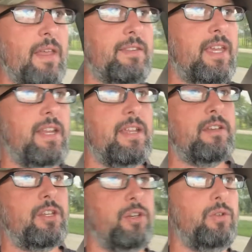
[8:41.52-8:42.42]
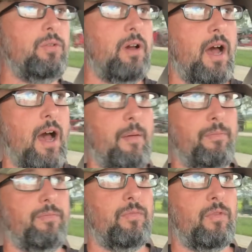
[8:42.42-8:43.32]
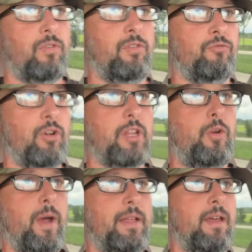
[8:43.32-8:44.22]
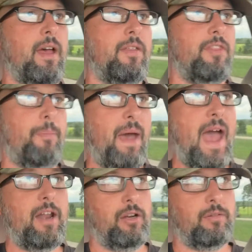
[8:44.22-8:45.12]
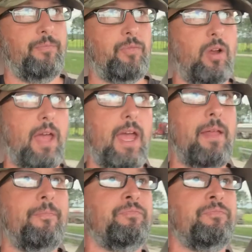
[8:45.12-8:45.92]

let's get into, really quick, the pattern, okay?